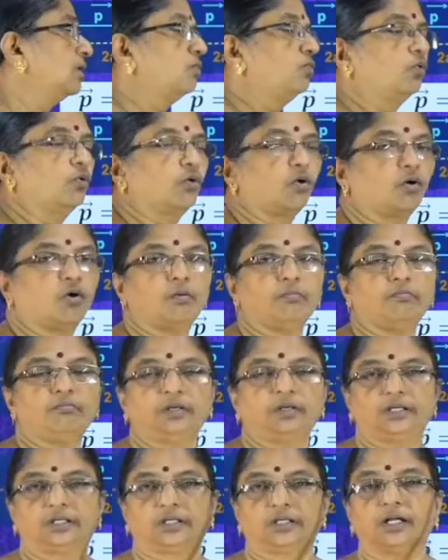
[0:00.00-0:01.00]
coulomb
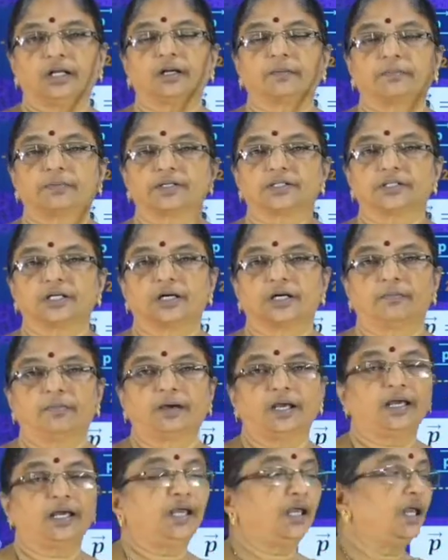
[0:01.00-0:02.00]
meter represented
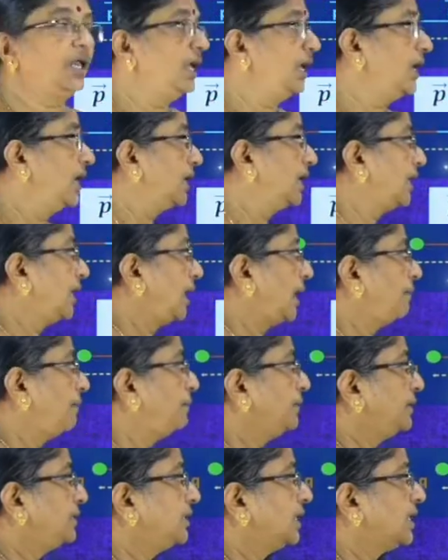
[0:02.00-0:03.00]
by
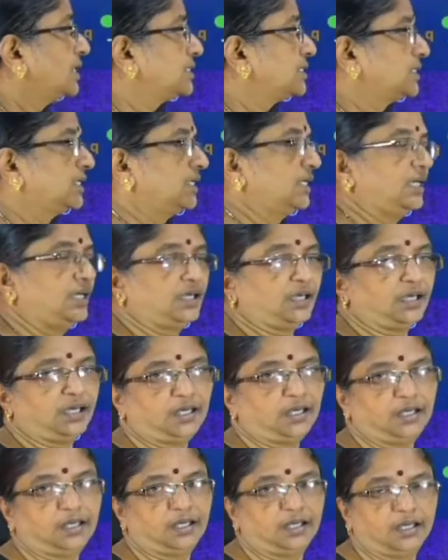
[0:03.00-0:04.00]
capital
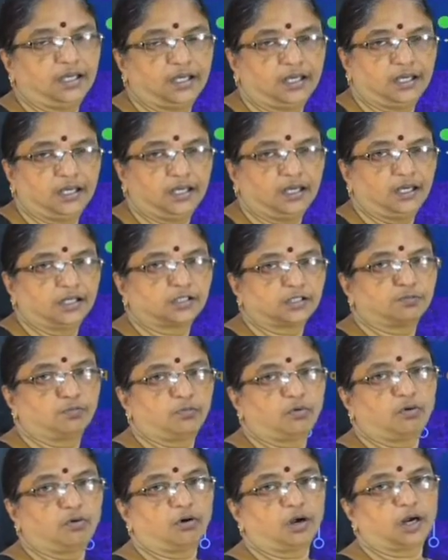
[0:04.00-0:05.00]
C,
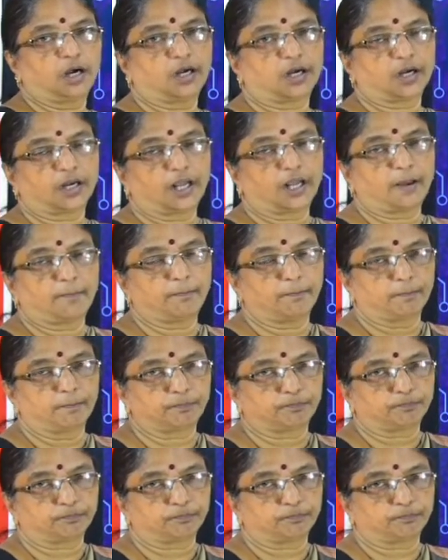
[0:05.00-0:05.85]
small letter m.